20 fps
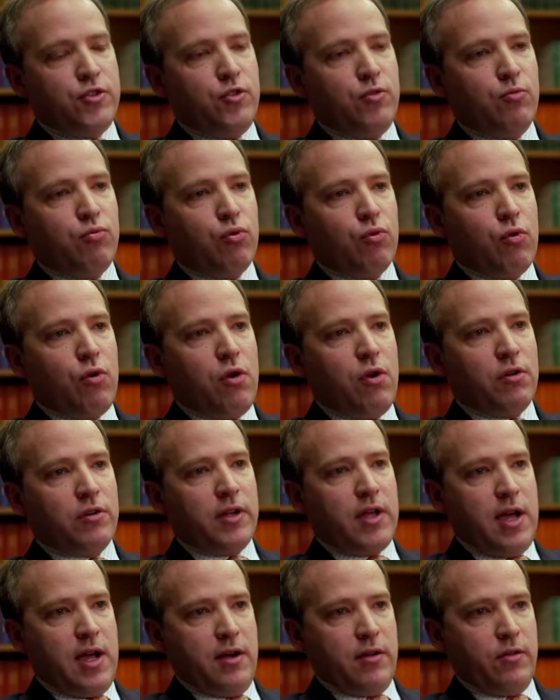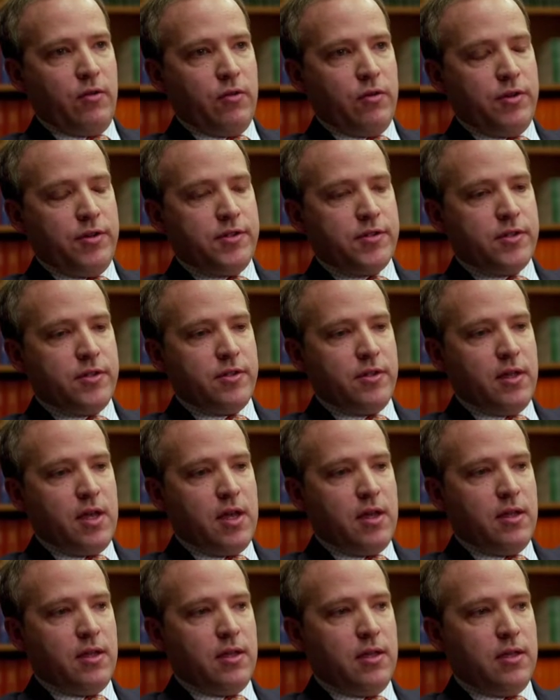two broad categories,
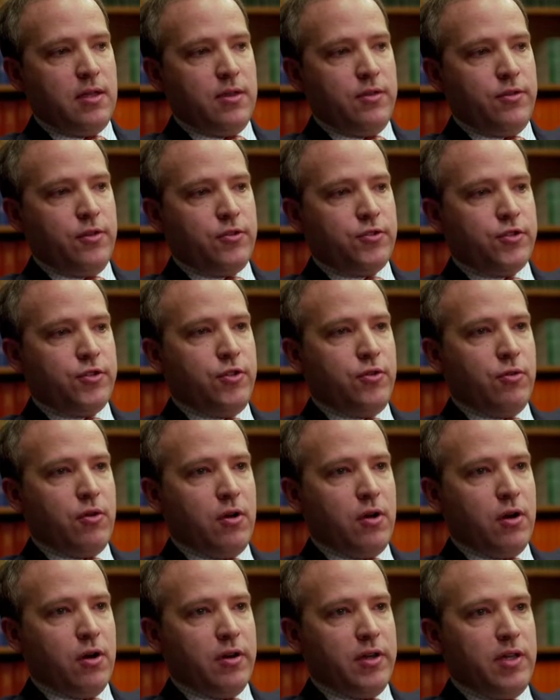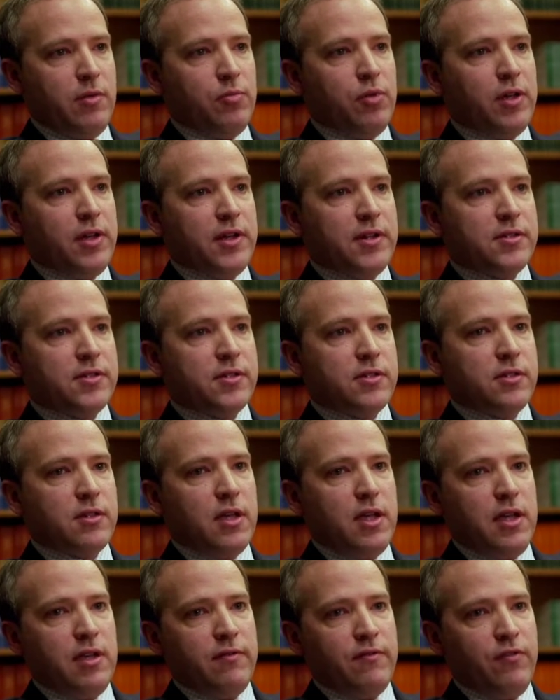and those two are implants
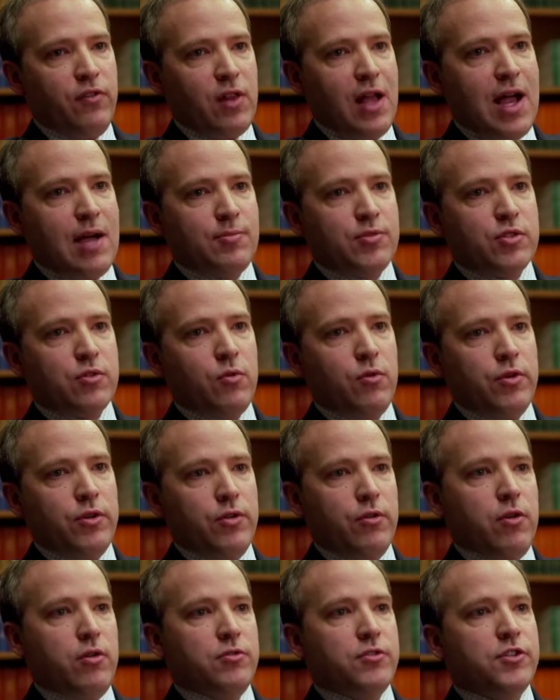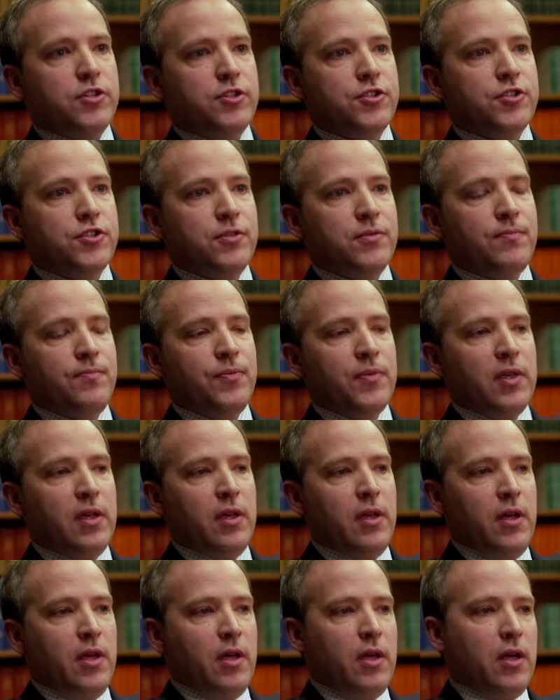and flaps or your own tissue.
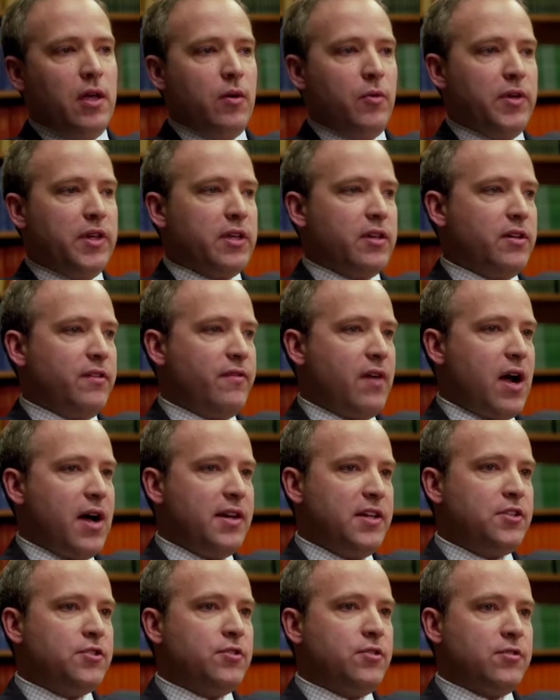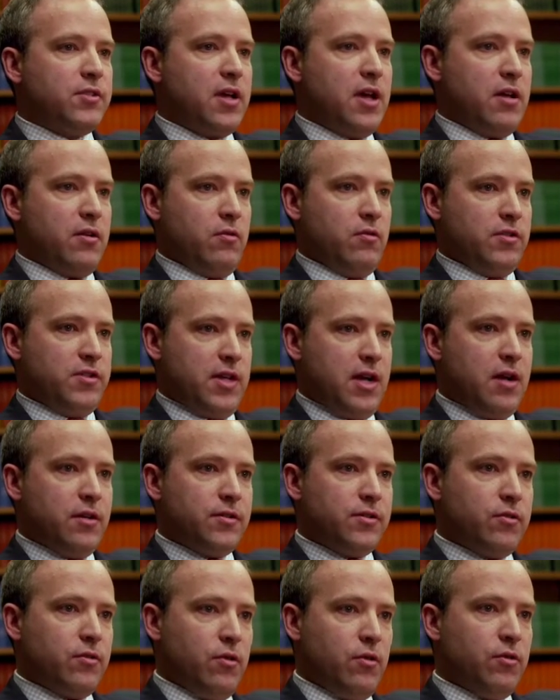We can divide each of those categories out
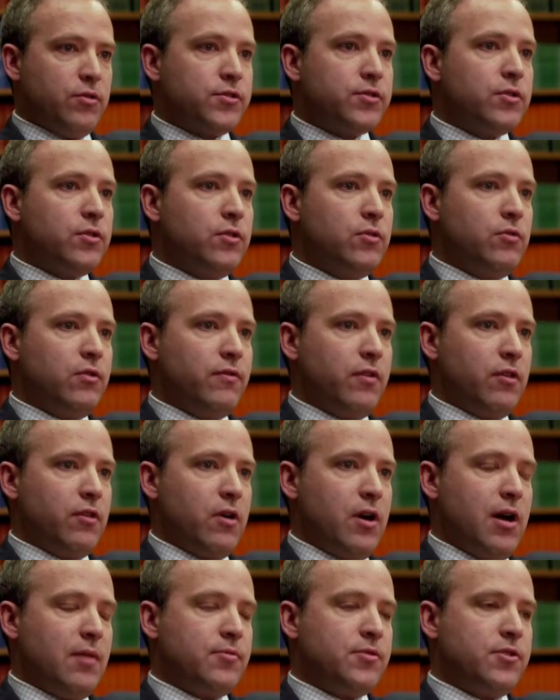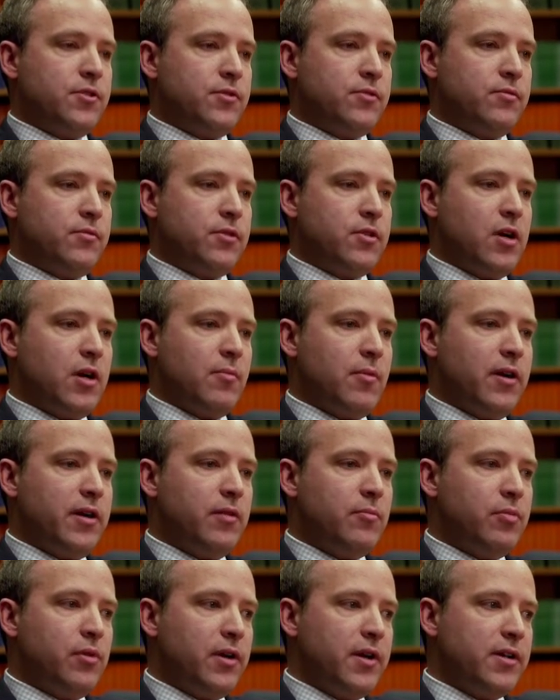into a whole slew of other options. When we talk about
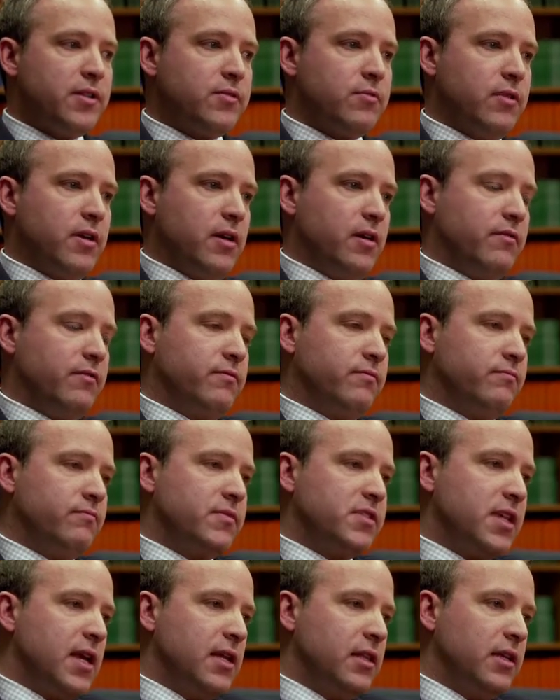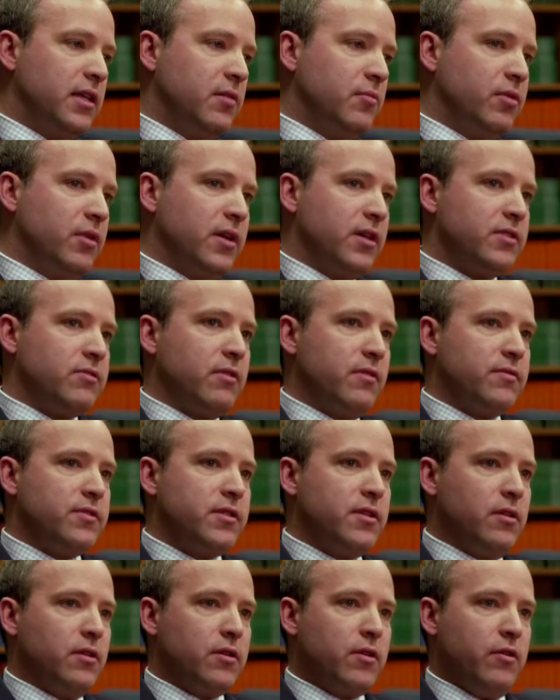implants, we have saline implants, we have
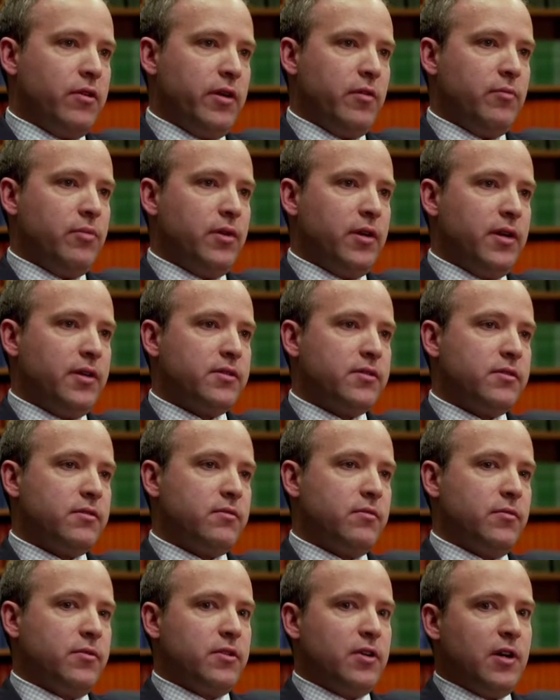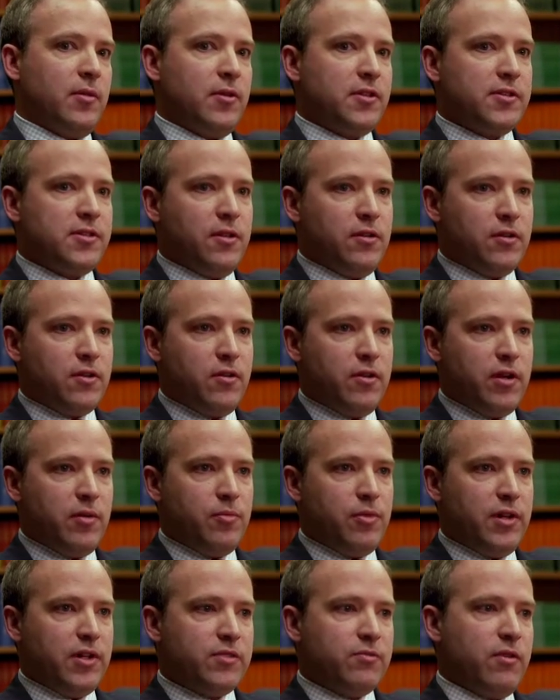silicone implants. When we talk about silicone
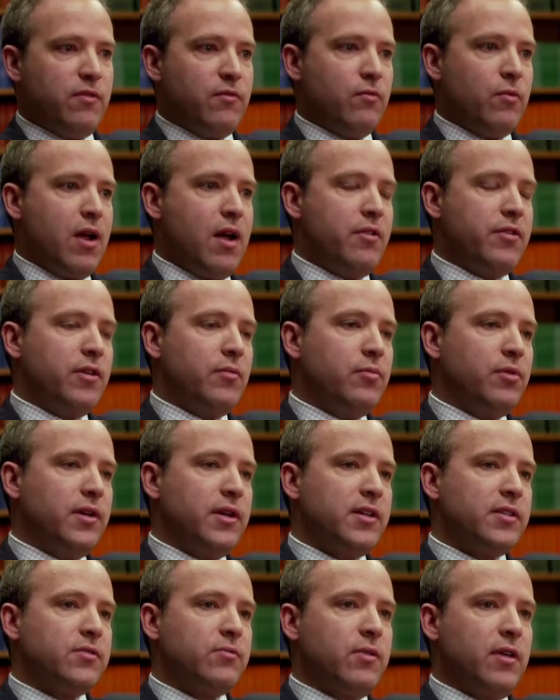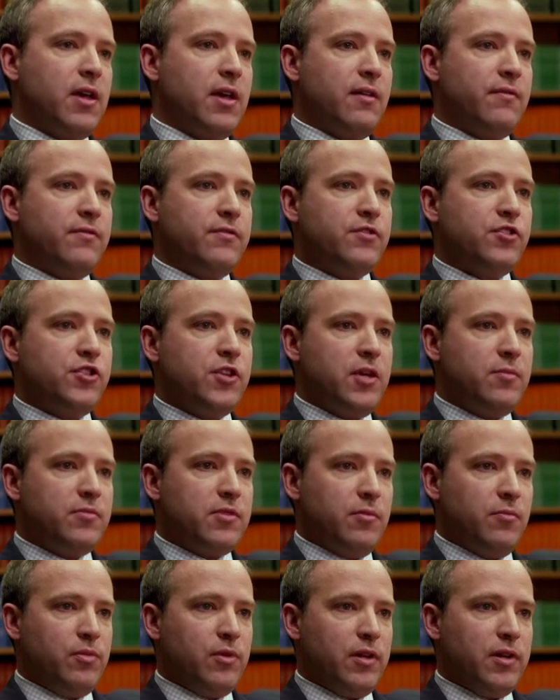implants, we have round implants, we have shaped
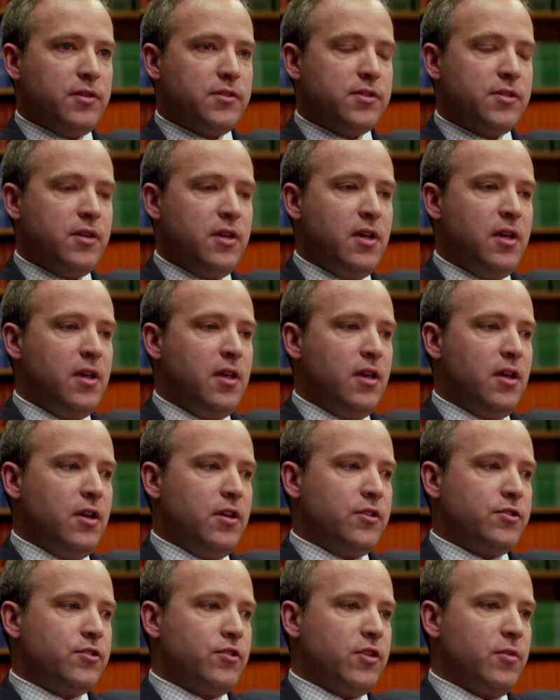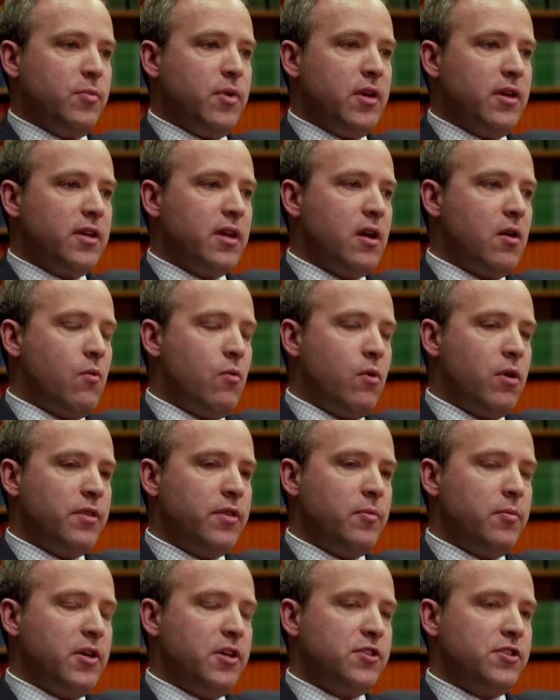implants. So depending on what
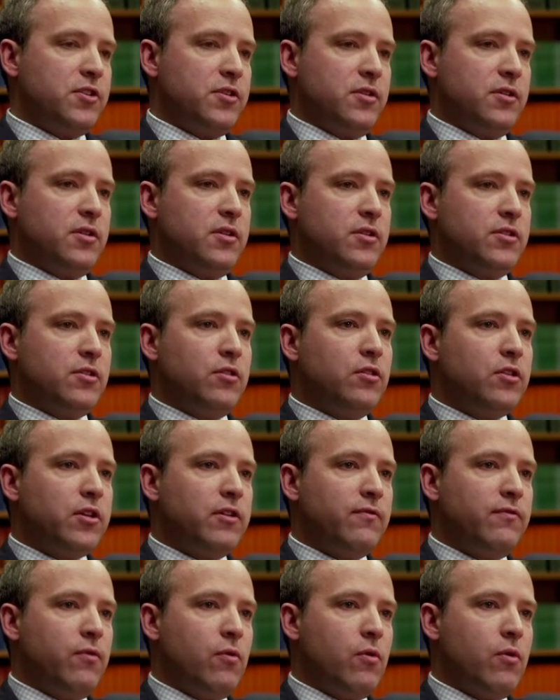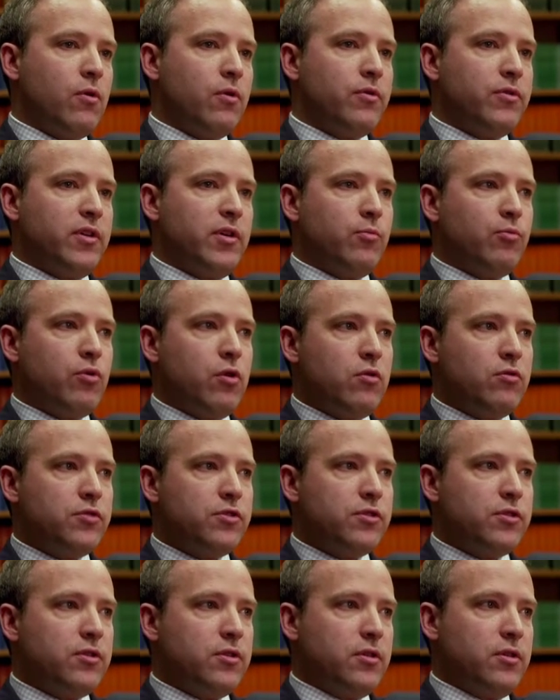the patient is looking for, the
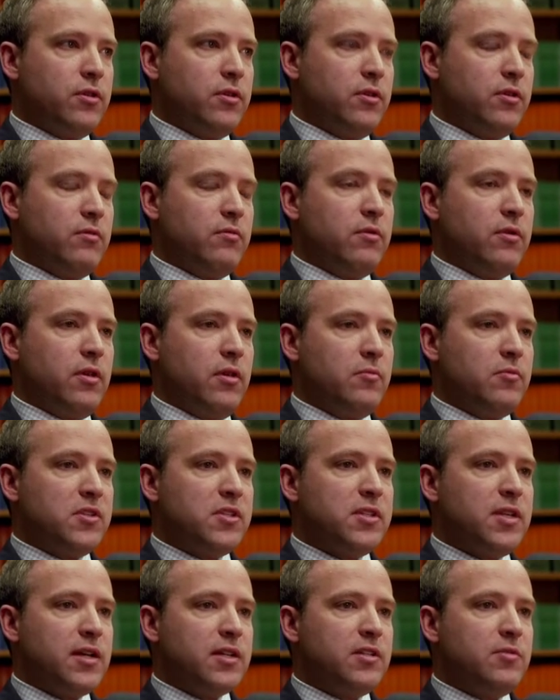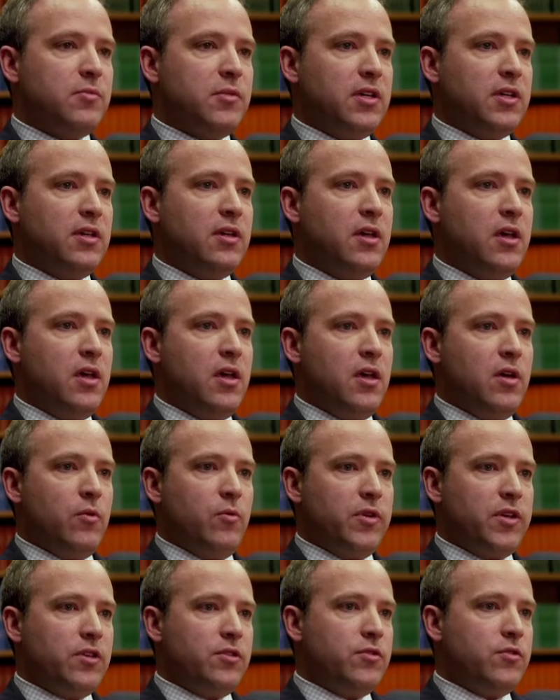approach to the mastectomy,
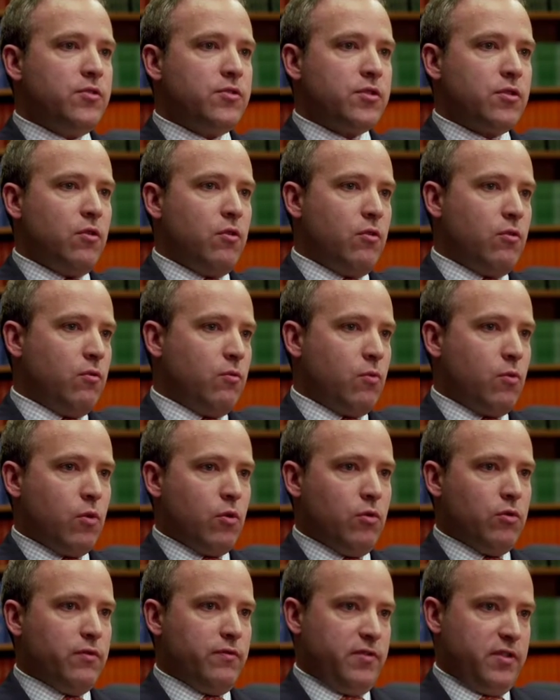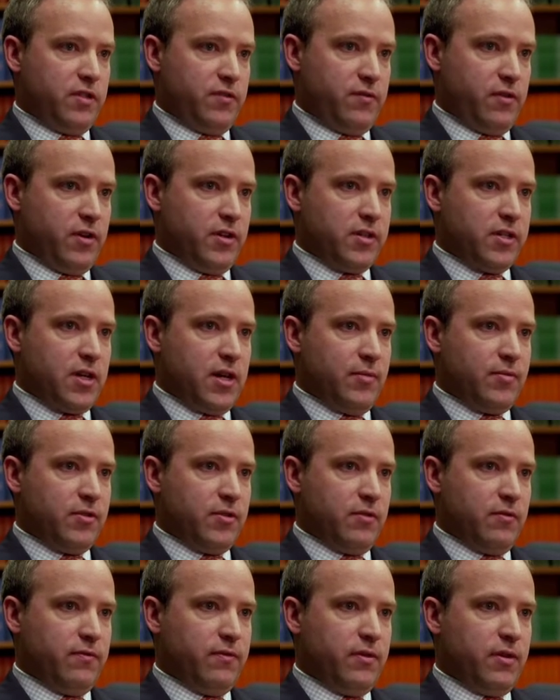we can use a whole world of these various types
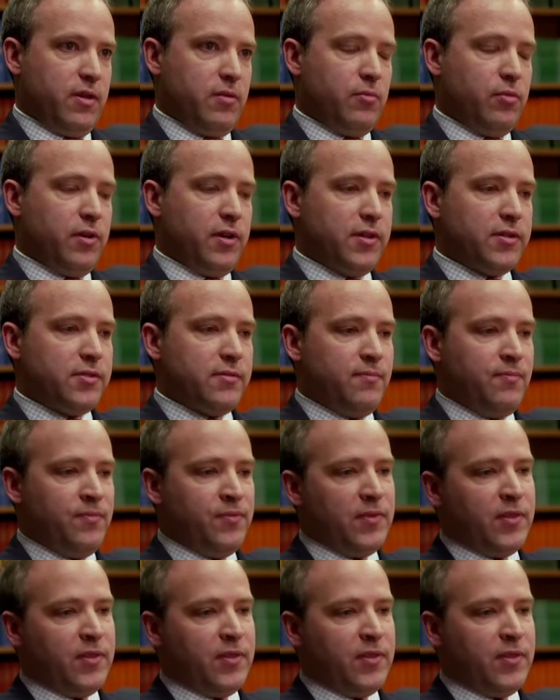of implants.